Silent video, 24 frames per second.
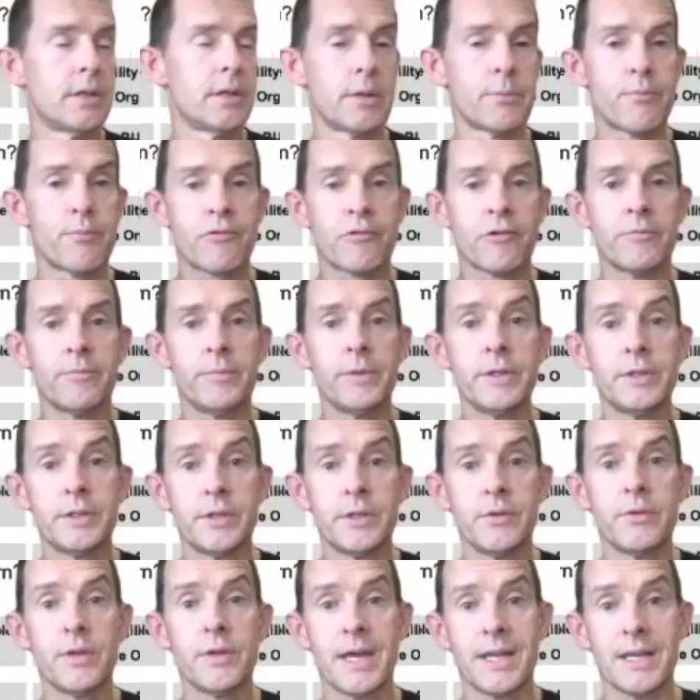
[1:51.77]
I'd probably
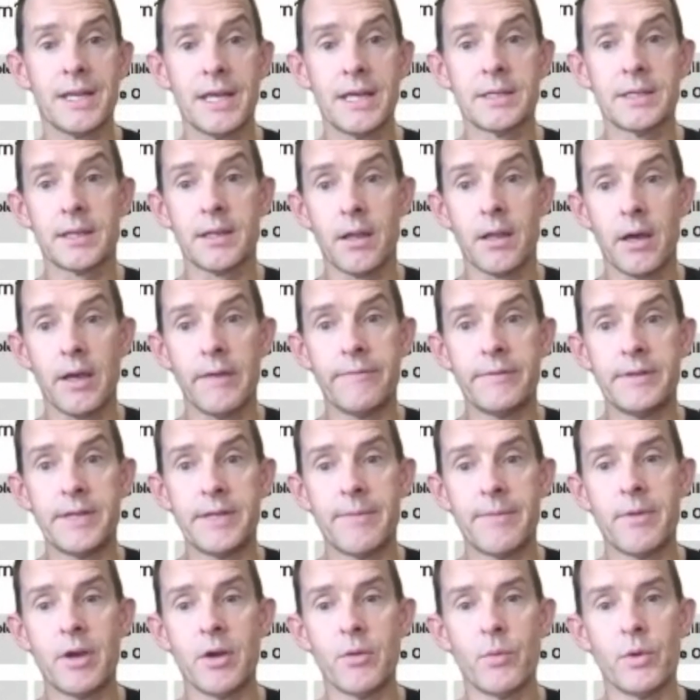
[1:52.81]
do that as a live
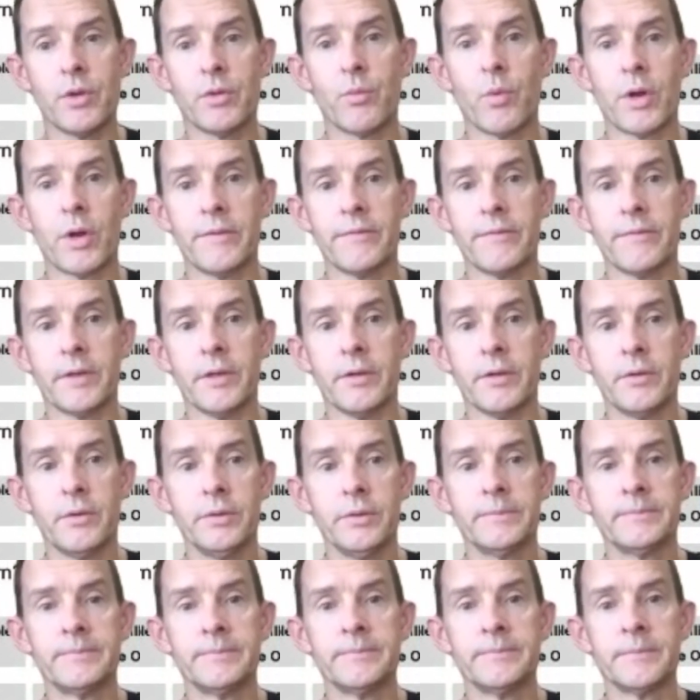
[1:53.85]
demo with one of you.